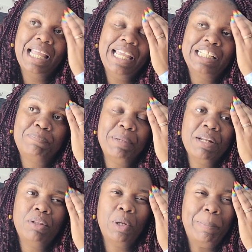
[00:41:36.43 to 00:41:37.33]
It's been
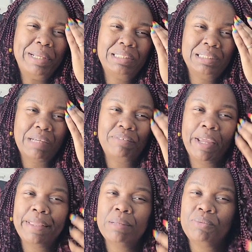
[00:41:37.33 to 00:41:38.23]
a little bit since I've
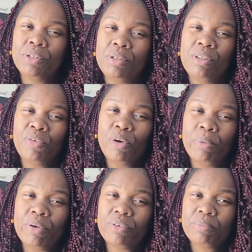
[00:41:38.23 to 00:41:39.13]
taken them to the
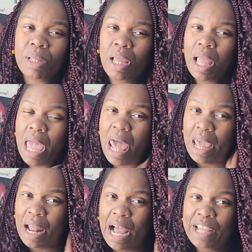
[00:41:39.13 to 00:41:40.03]
groomers
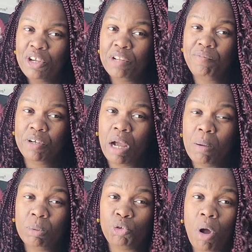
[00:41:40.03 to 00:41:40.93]
and I couldn't figure out
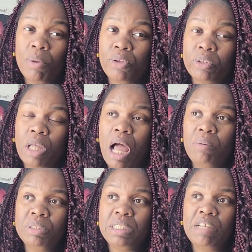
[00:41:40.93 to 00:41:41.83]
what was wrong with her. So I
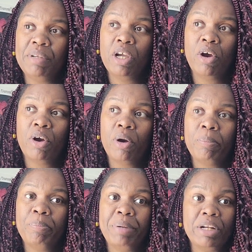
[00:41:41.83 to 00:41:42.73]
was giving
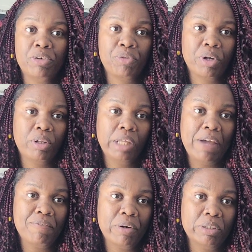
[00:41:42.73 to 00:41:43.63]
her Benadryl
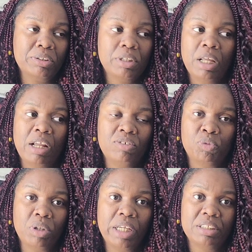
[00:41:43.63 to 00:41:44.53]
at first and I was
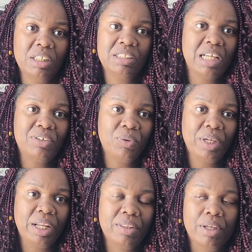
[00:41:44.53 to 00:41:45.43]
realizing it's not doing
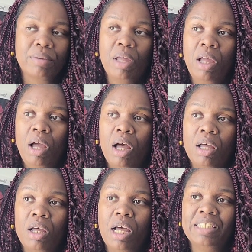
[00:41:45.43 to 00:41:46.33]
anything.
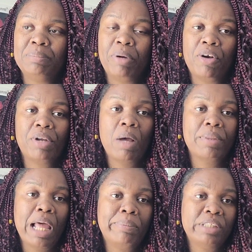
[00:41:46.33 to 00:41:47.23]
Uh, I sprayed her down
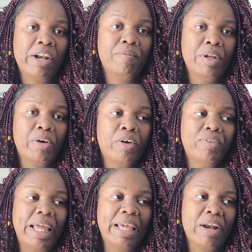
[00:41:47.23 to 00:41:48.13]
with apple cider vinegar.
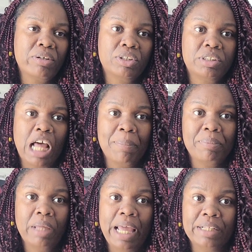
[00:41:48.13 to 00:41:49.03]
That got her to
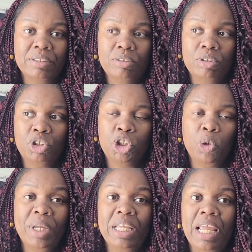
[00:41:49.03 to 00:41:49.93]
stop as
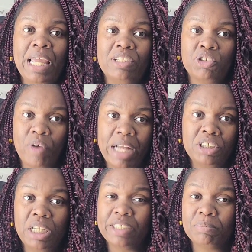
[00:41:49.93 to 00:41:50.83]
chewing and
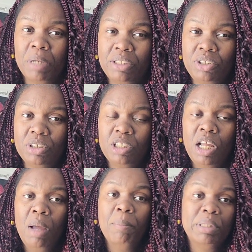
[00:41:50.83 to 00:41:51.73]
scratching as much.
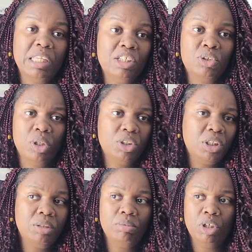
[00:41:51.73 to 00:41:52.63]
But then as soon as
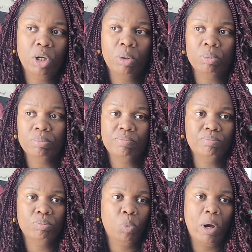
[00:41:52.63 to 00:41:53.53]
it, you know,
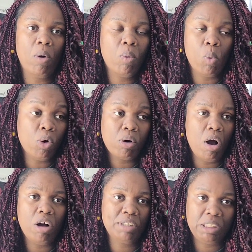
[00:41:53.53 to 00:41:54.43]
wore, wore
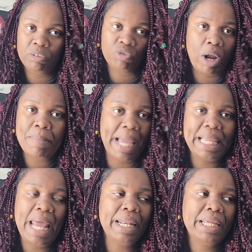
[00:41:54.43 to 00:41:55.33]
off, she was right back
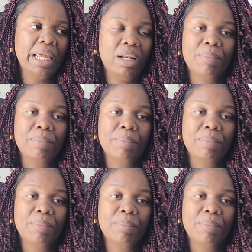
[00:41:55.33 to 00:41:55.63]
at it again.